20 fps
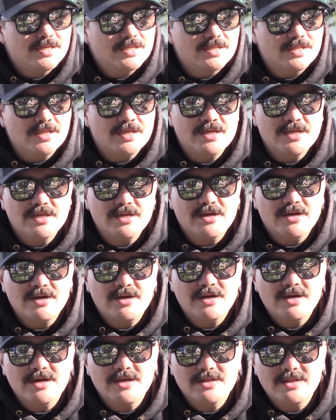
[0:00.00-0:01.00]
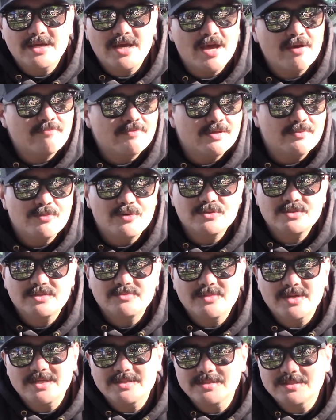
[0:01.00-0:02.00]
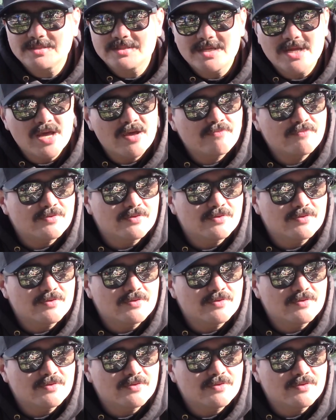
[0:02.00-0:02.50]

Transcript: They have the most amazing staff.